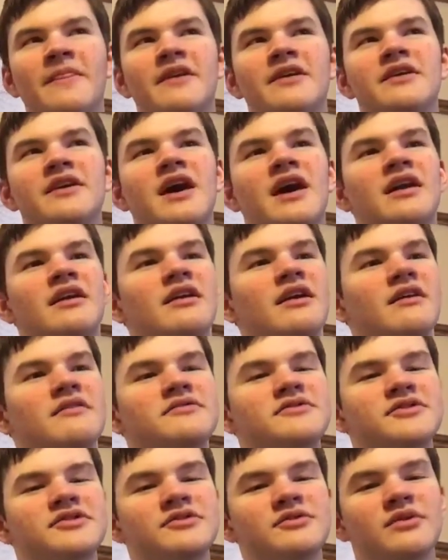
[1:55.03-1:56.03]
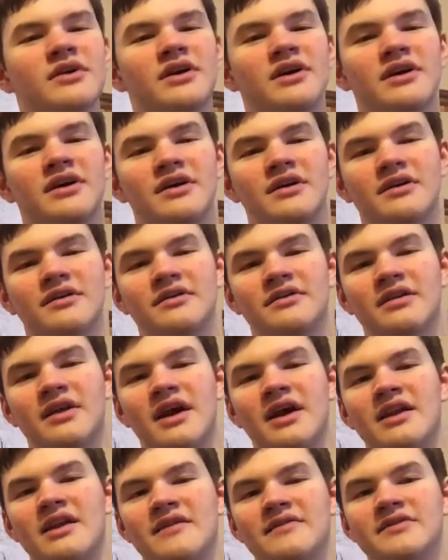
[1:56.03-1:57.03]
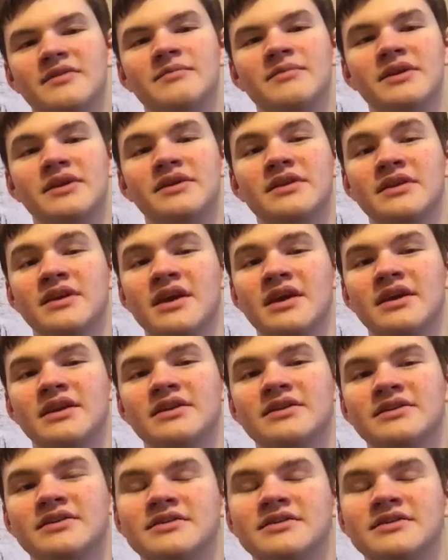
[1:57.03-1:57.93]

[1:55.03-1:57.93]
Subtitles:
Not enough to beat the Yankees,